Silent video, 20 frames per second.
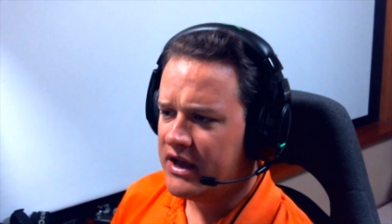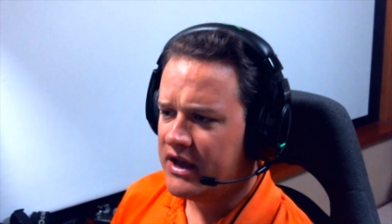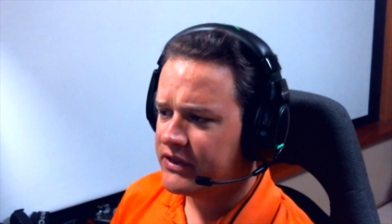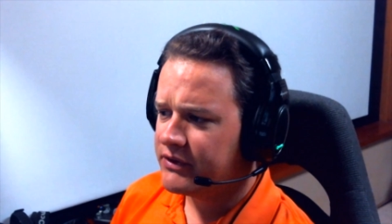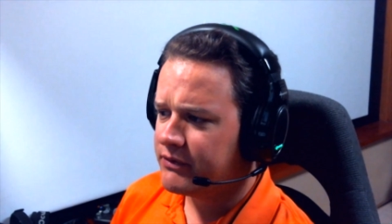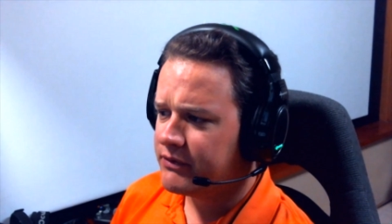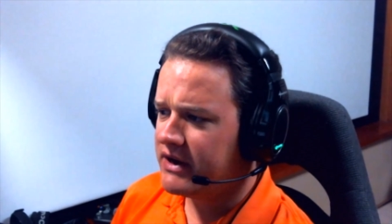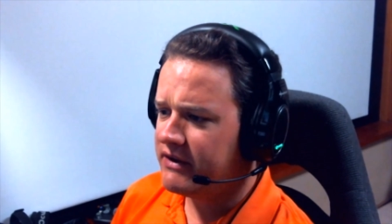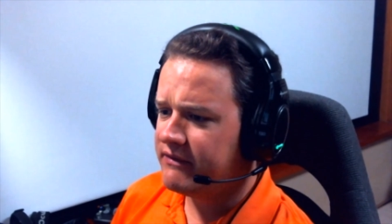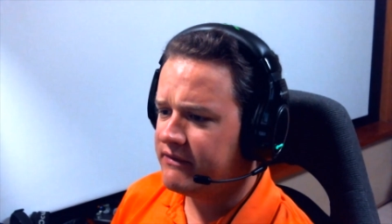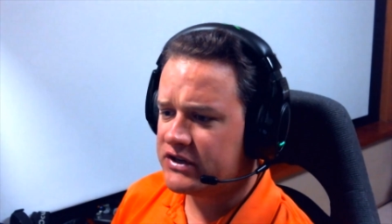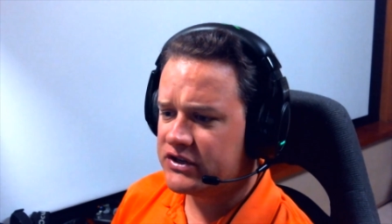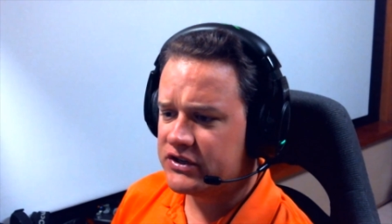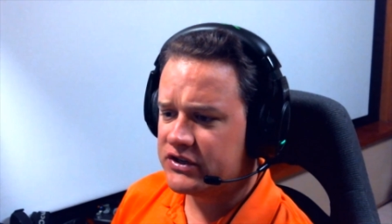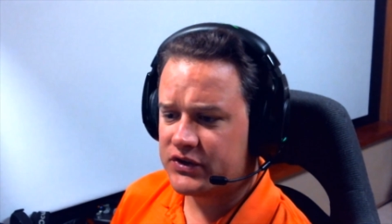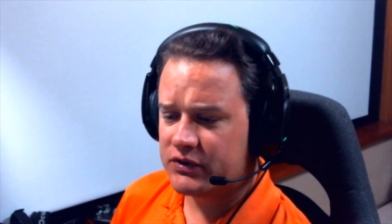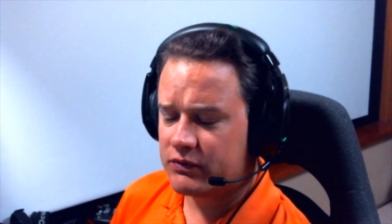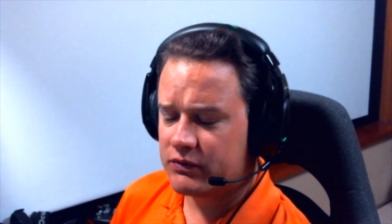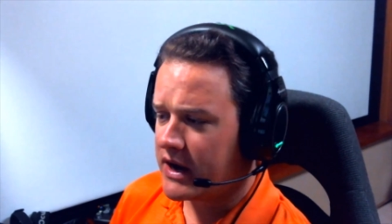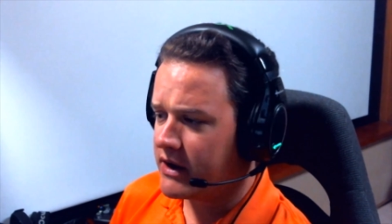3D Vision
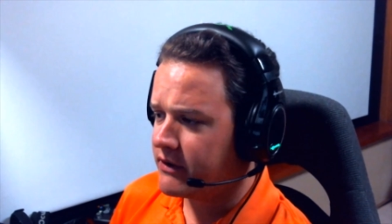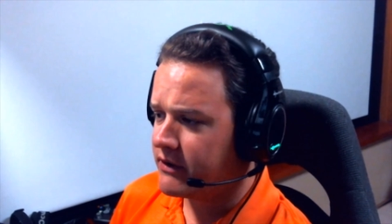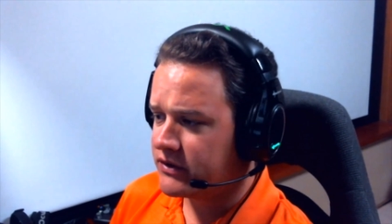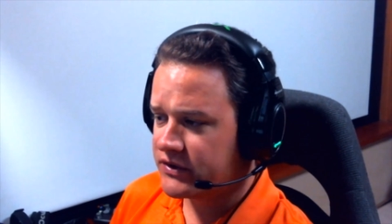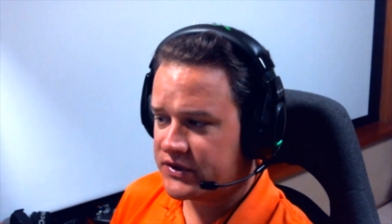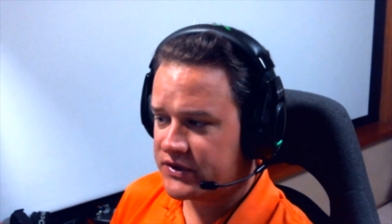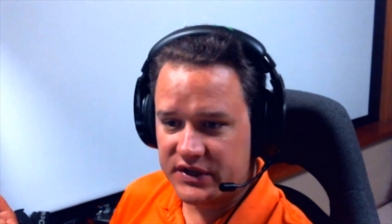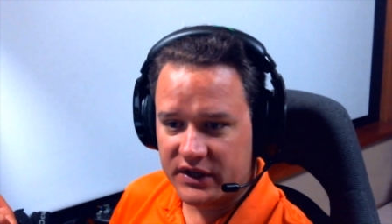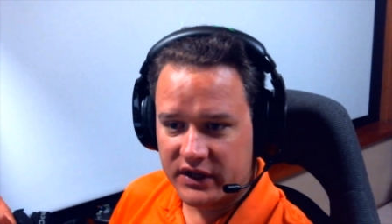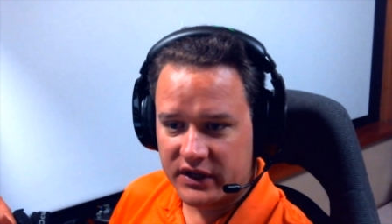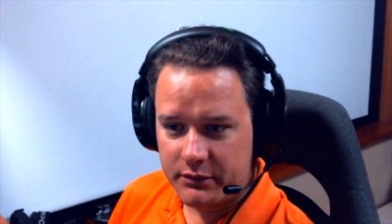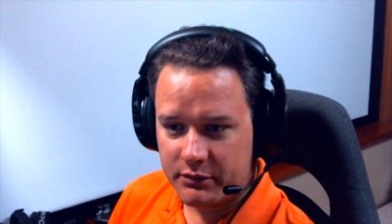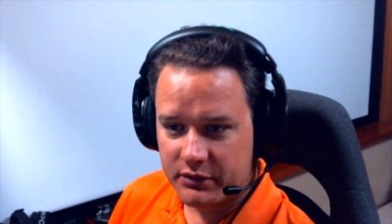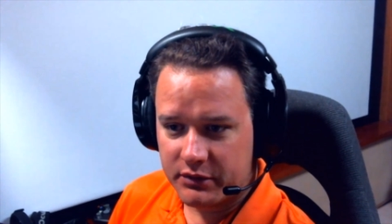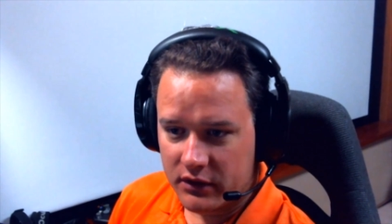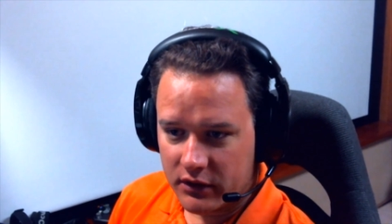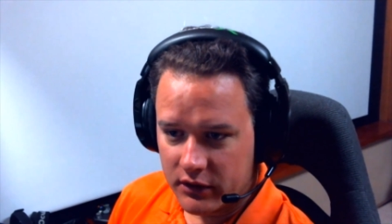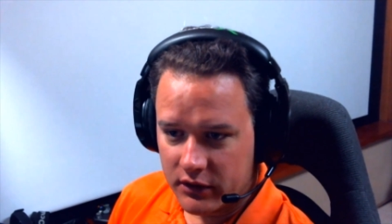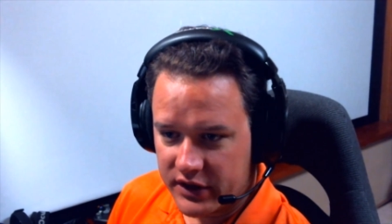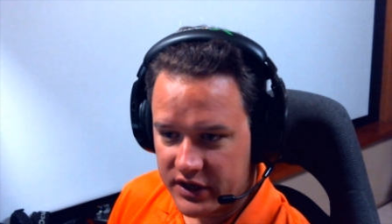Surround, you're still able to
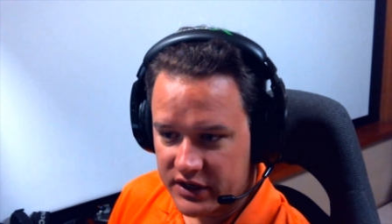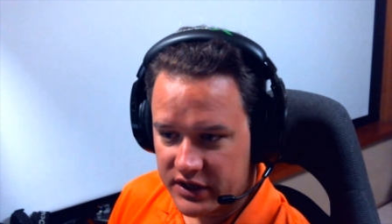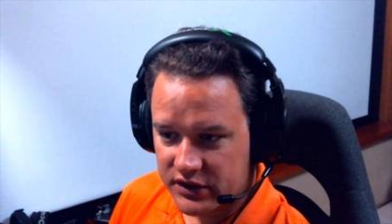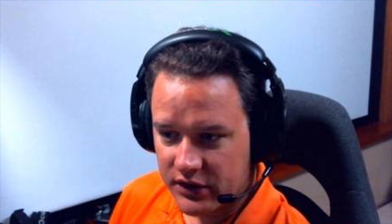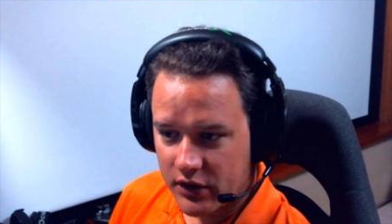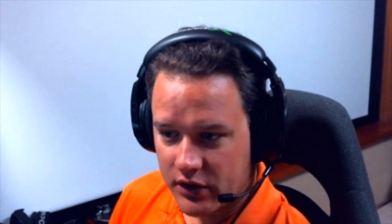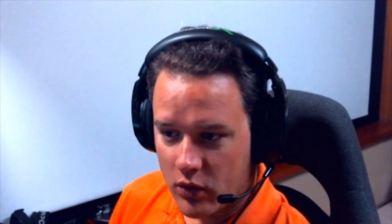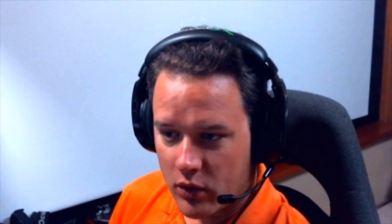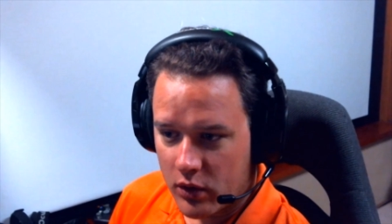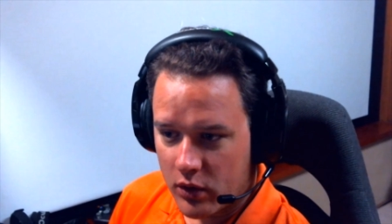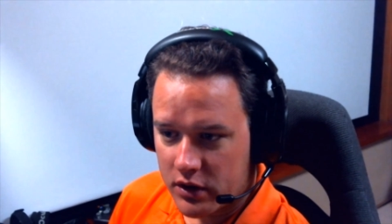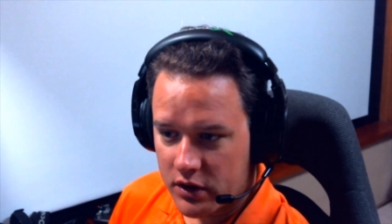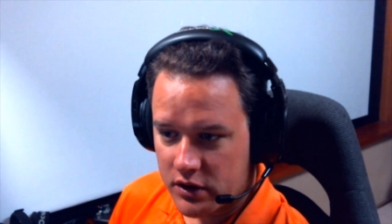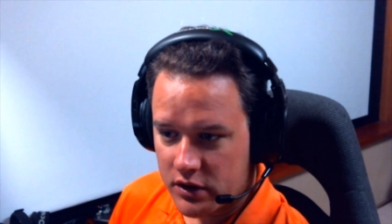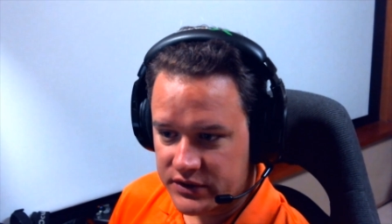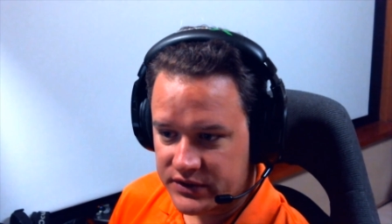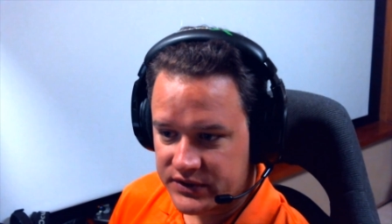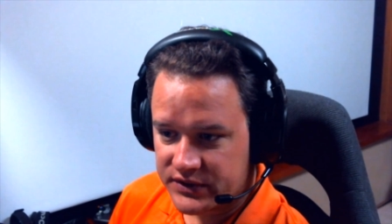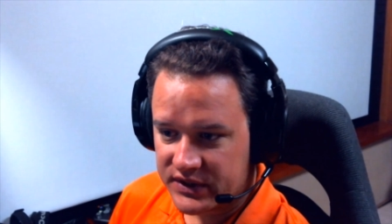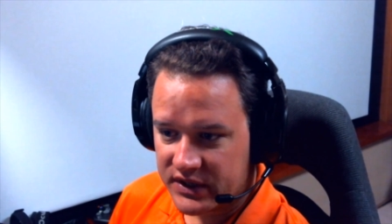look into
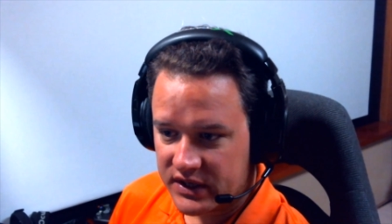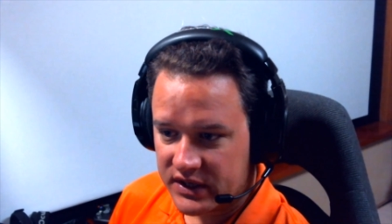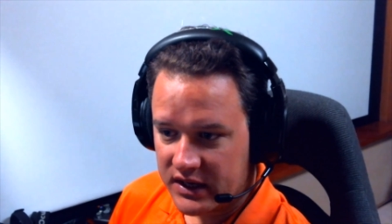corners